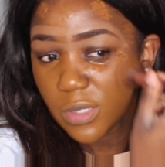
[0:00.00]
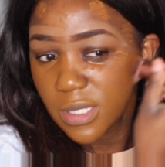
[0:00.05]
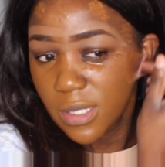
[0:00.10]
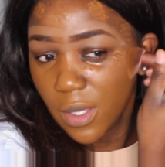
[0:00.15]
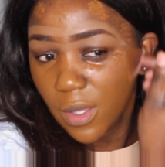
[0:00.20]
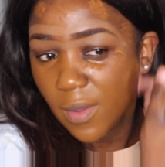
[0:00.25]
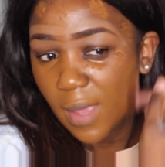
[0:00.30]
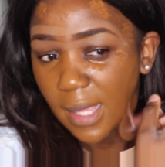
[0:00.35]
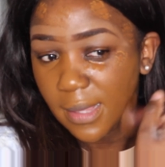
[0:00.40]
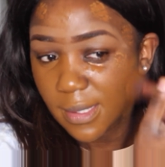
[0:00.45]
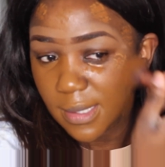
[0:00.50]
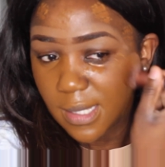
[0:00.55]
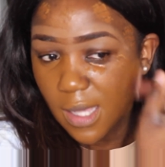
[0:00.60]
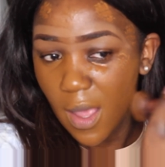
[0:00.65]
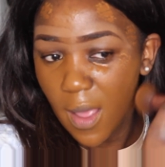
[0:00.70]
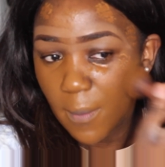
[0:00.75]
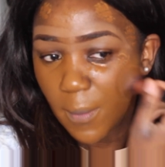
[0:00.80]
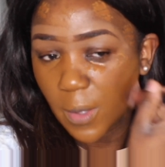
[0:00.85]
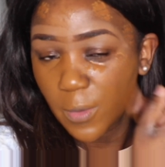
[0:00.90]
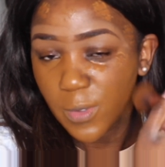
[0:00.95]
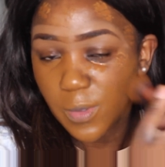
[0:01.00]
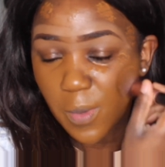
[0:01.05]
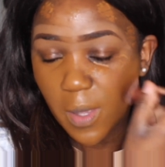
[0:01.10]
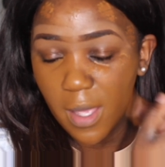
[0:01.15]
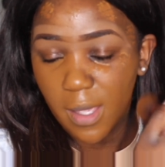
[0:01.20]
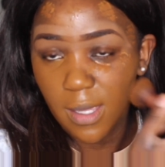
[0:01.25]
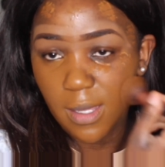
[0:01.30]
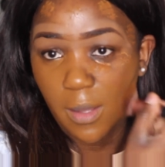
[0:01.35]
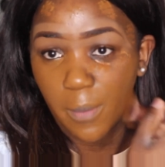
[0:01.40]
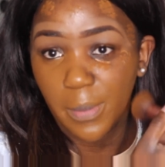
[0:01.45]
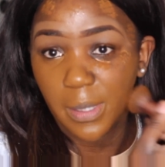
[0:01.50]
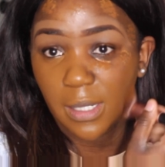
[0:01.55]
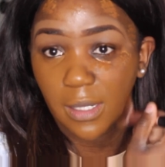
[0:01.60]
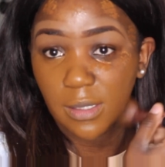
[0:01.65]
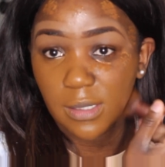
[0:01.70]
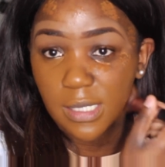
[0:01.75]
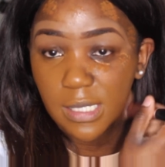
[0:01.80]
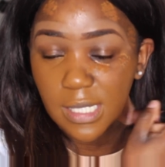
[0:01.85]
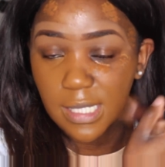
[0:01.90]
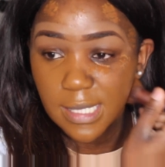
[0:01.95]
So at the time I was working up in
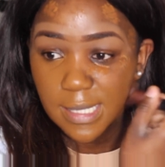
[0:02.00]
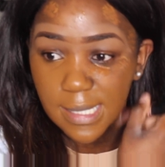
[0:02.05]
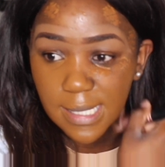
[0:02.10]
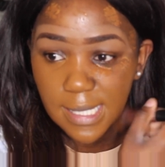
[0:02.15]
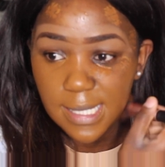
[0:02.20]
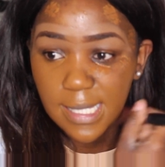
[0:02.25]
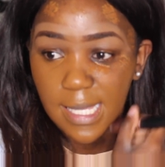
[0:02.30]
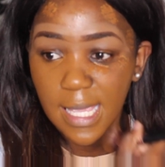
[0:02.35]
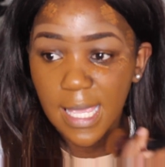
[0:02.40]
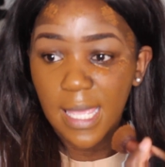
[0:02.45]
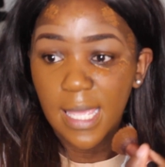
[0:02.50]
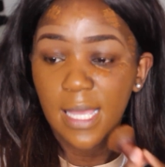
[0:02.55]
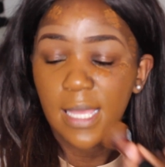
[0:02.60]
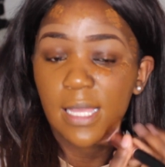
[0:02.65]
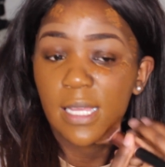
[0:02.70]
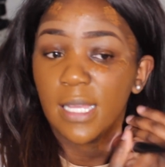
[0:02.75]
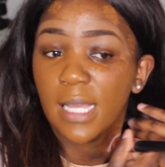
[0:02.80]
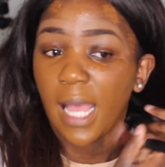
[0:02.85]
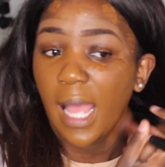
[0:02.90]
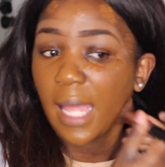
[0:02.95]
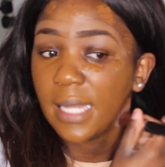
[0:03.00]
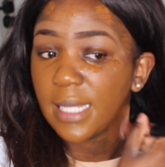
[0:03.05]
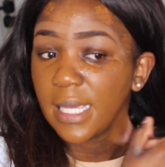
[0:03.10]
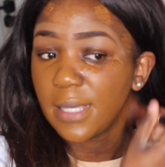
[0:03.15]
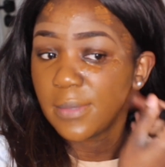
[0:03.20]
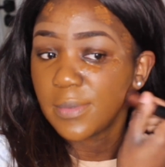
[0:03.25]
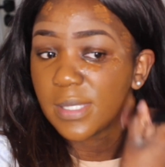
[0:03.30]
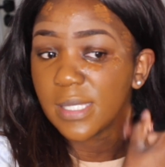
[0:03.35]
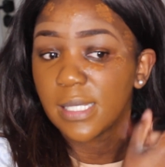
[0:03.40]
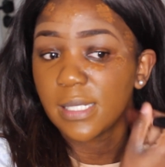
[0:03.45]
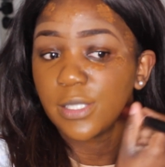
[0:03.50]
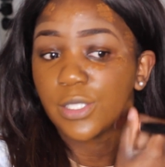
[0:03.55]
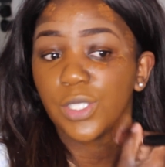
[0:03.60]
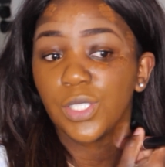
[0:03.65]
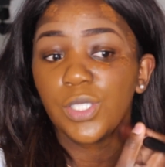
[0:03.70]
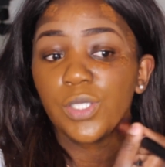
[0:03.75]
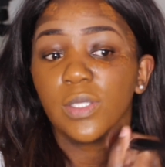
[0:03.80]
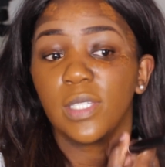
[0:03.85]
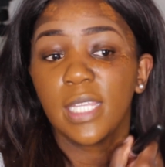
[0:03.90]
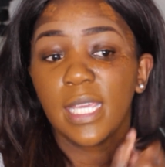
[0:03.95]
London in the city, and he was still at
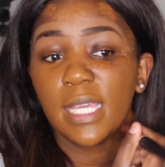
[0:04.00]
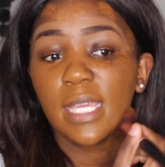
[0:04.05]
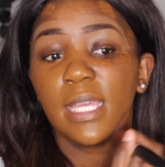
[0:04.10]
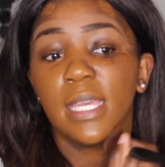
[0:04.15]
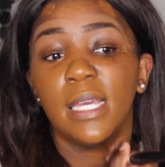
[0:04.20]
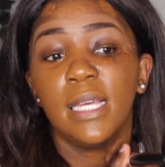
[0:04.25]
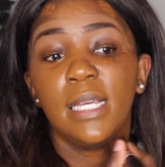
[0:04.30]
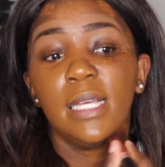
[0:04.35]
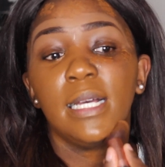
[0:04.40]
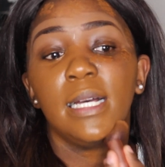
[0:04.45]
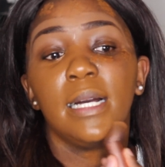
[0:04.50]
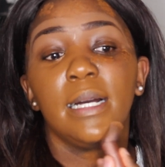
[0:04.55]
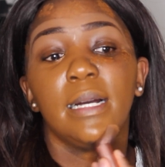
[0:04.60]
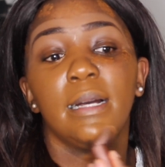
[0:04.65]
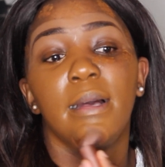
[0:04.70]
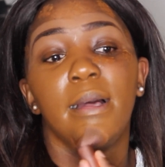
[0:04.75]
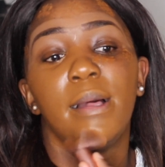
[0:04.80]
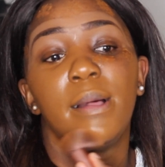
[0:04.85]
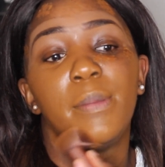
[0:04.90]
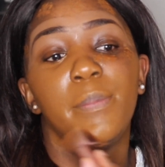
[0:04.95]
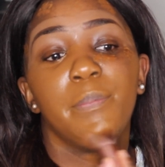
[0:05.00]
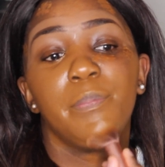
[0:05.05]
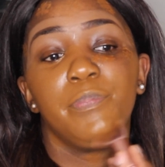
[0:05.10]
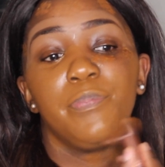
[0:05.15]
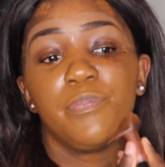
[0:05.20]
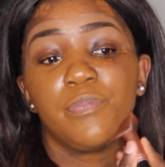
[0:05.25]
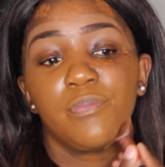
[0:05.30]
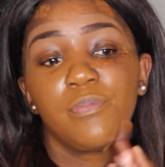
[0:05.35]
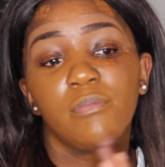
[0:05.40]
uni, and